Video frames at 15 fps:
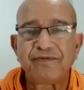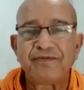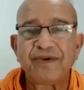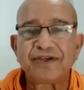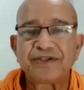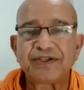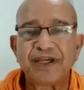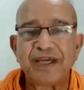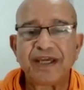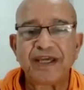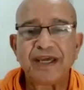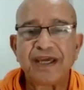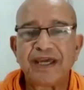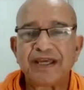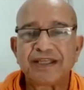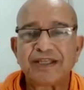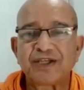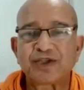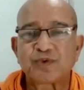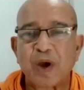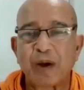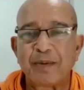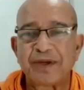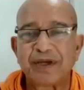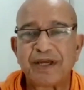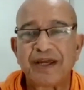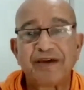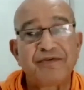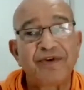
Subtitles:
we see the Swami,